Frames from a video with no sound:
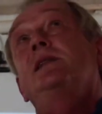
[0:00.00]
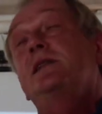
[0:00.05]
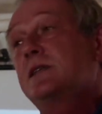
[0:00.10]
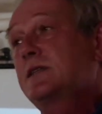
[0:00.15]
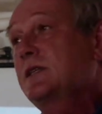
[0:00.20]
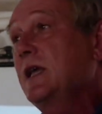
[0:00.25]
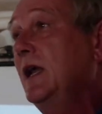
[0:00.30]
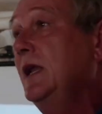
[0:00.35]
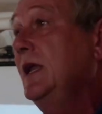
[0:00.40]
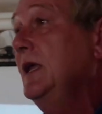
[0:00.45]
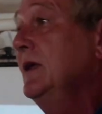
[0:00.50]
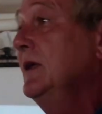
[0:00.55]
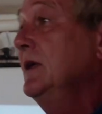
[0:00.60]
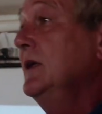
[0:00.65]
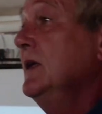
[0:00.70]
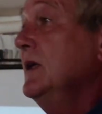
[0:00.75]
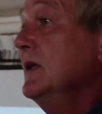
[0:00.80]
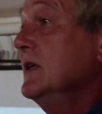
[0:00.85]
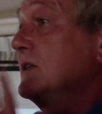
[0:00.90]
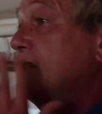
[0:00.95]
did the study.
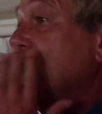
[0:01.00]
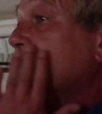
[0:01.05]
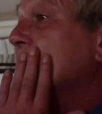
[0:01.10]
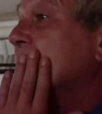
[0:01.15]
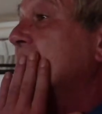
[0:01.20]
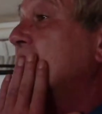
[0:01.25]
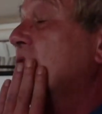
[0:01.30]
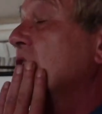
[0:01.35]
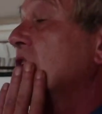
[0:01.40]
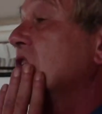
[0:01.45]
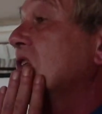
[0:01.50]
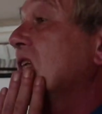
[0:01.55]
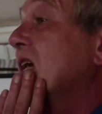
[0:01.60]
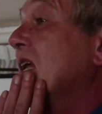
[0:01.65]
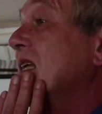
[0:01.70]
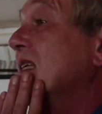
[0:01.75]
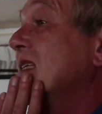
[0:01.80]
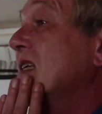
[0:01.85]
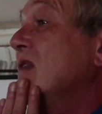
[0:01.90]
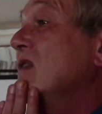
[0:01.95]
Seven, first
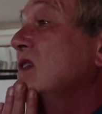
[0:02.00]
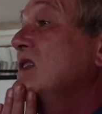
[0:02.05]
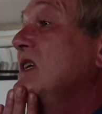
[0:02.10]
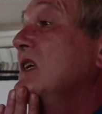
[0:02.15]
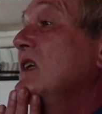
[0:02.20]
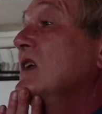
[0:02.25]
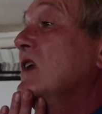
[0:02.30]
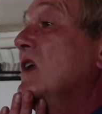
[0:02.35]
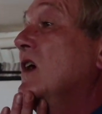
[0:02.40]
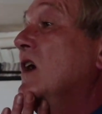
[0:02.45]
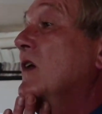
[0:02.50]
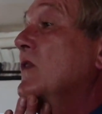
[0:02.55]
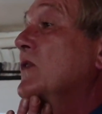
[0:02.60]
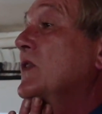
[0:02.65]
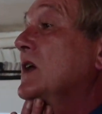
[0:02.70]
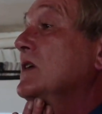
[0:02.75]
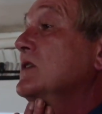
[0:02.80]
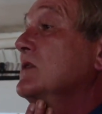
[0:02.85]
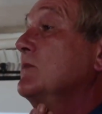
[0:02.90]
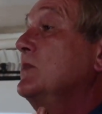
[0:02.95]
study,
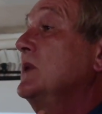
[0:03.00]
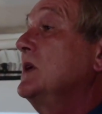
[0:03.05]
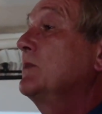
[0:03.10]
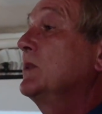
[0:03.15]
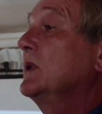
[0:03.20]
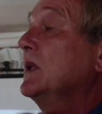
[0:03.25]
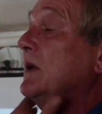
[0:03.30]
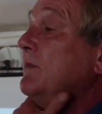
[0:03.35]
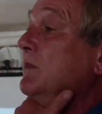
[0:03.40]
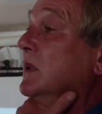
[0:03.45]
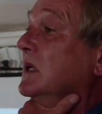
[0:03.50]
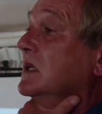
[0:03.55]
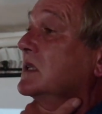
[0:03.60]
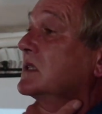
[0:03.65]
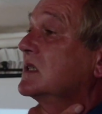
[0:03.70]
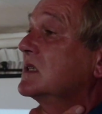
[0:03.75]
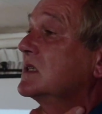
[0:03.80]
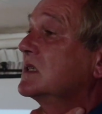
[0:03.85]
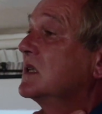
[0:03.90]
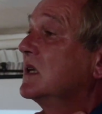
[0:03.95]
17,500 people. They billed
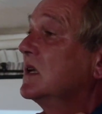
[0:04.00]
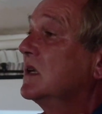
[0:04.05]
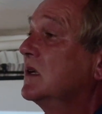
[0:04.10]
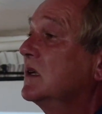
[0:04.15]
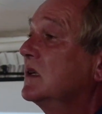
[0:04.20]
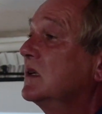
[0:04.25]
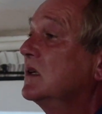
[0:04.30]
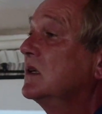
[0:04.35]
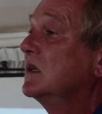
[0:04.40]
it as the